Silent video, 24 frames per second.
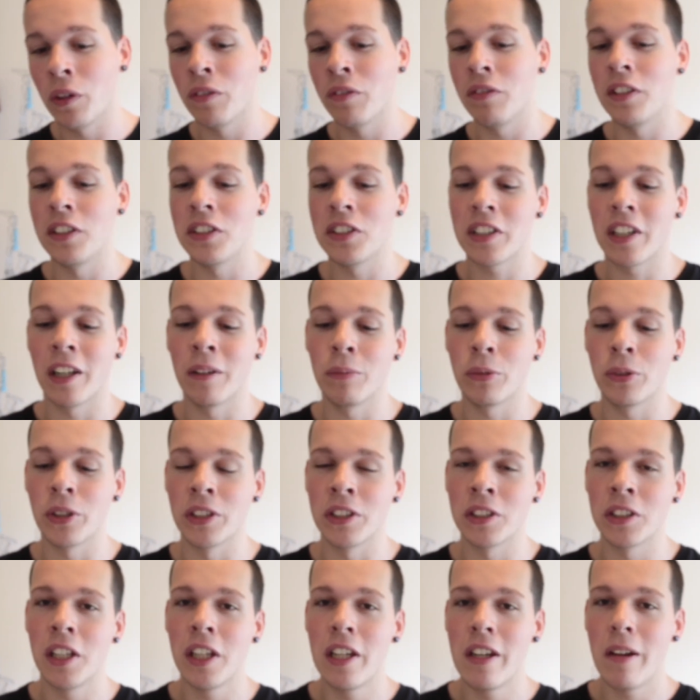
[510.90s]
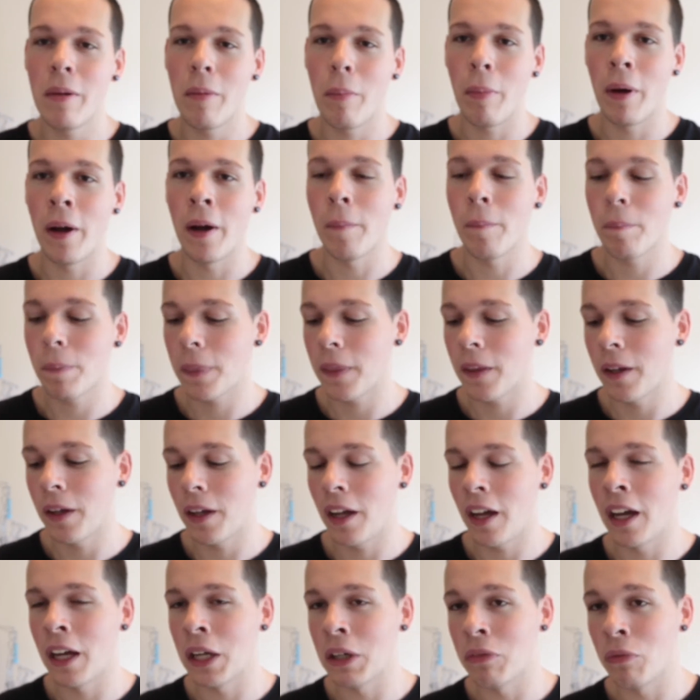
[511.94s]
of these sculptures, but
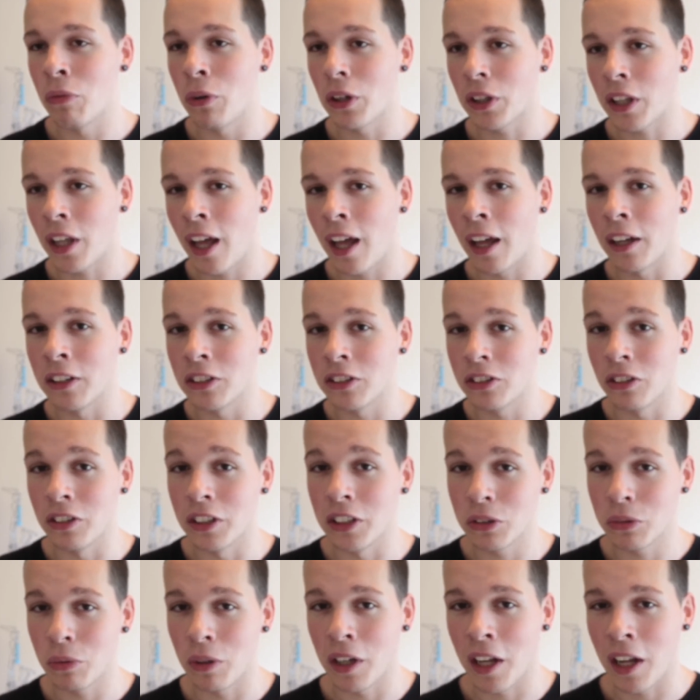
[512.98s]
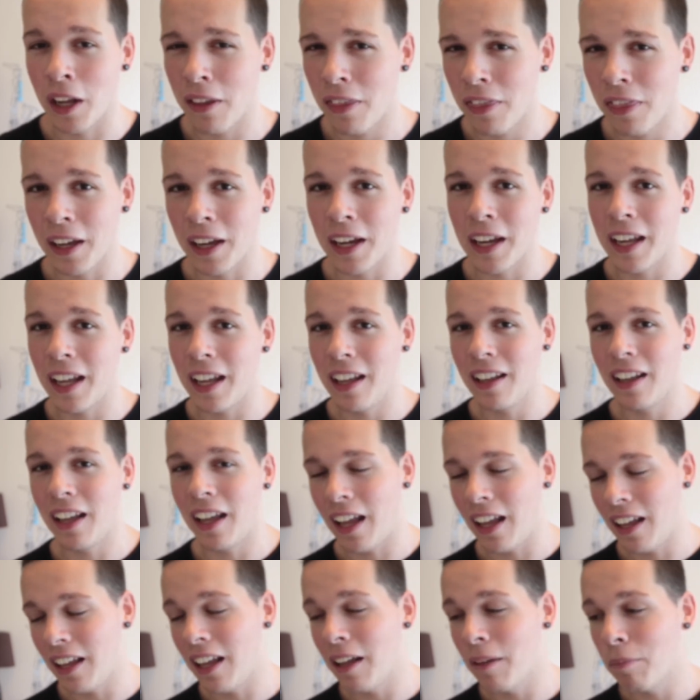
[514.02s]
I have worked the hardest on this one. I think
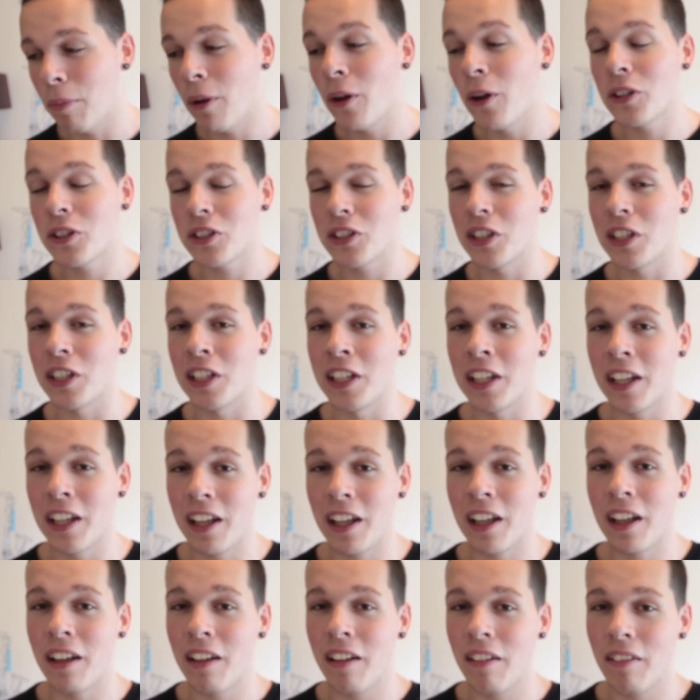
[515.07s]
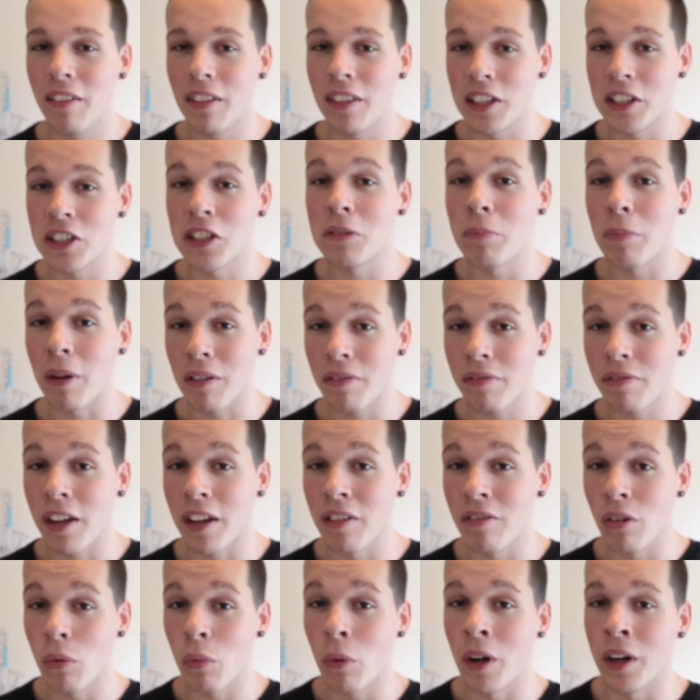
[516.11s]
personally this is my
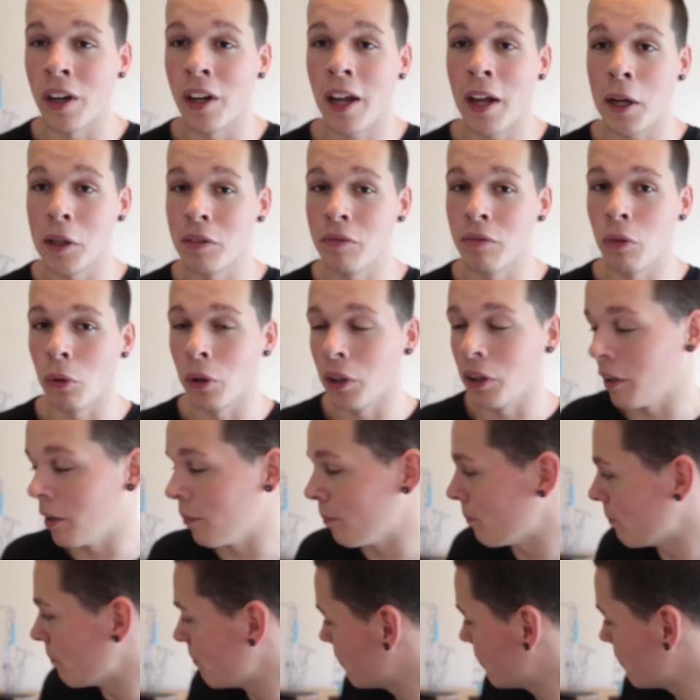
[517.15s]
favourite one out of all of them.